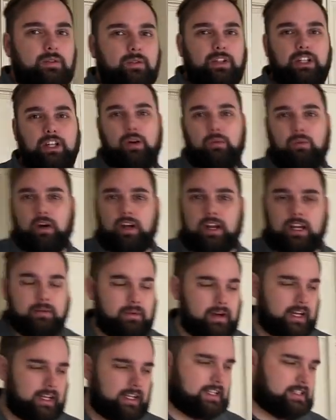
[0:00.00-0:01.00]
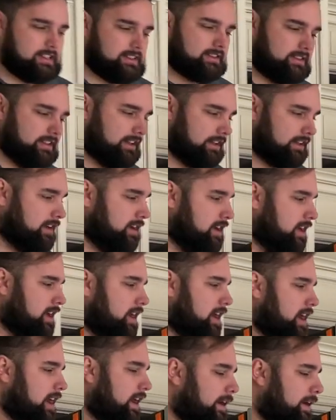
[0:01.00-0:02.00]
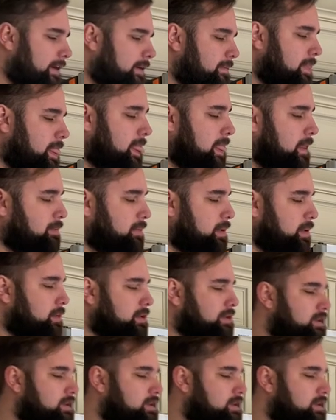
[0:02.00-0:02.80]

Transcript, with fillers: we don't want anybody getting sick. But we